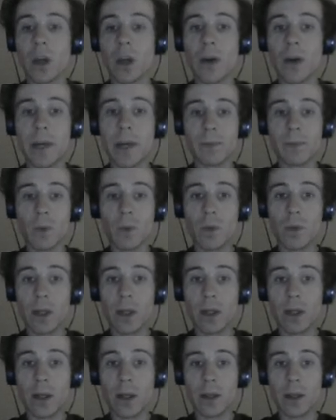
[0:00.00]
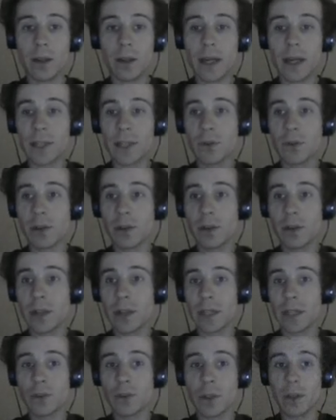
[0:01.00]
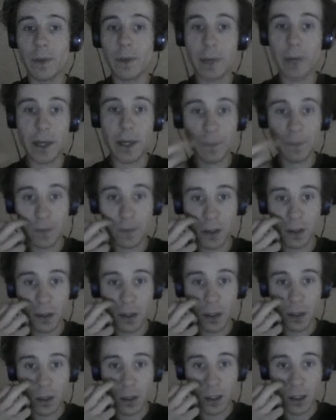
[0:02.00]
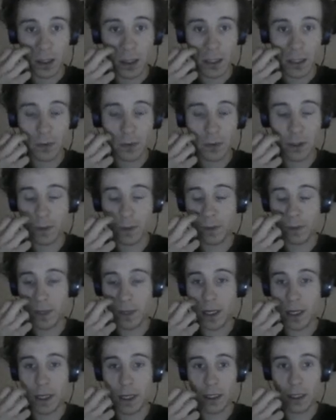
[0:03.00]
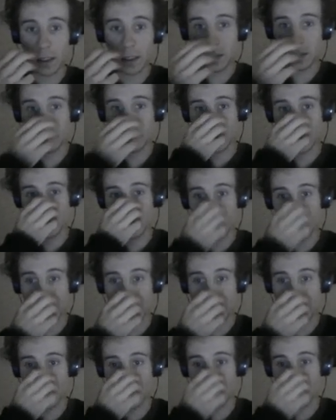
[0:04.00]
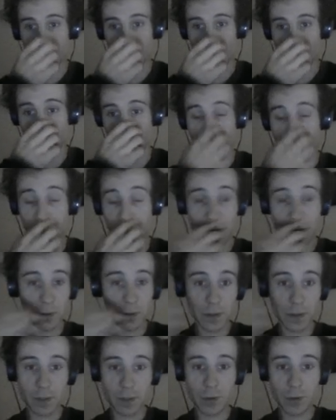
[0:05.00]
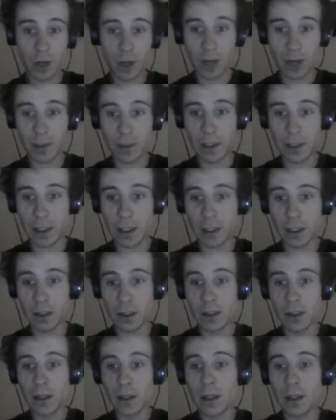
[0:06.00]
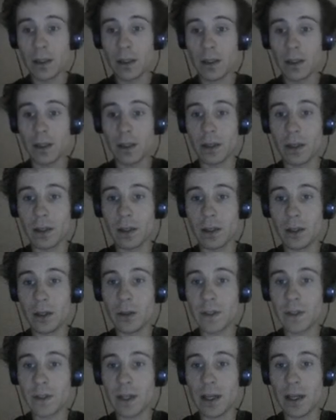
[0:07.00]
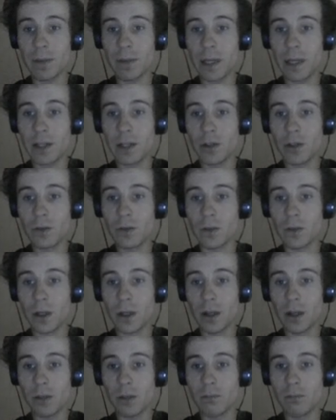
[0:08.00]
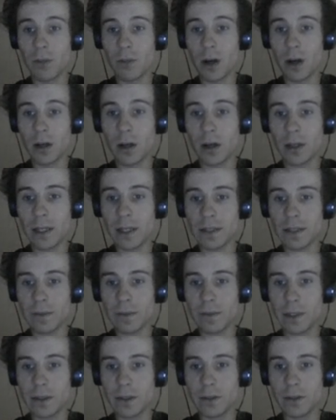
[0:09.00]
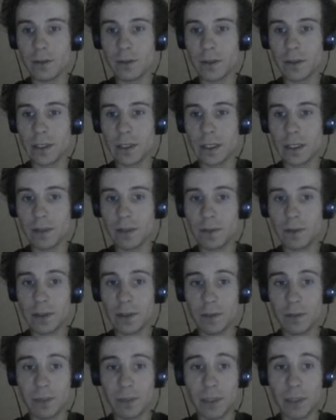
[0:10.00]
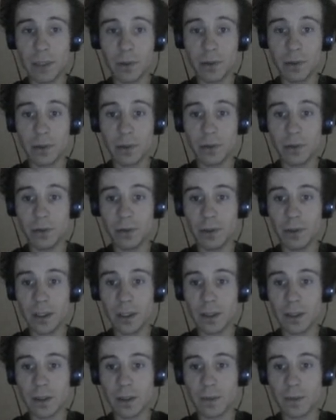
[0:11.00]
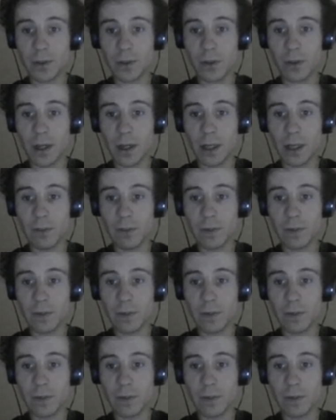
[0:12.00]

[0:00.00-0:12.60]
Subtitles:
All right. Well, thanks for coming by. Thanks for coming by. I'll probably see you soon. Thanks for subscribing again. Notice that I made you mod. That's my little gift to people who subscribe.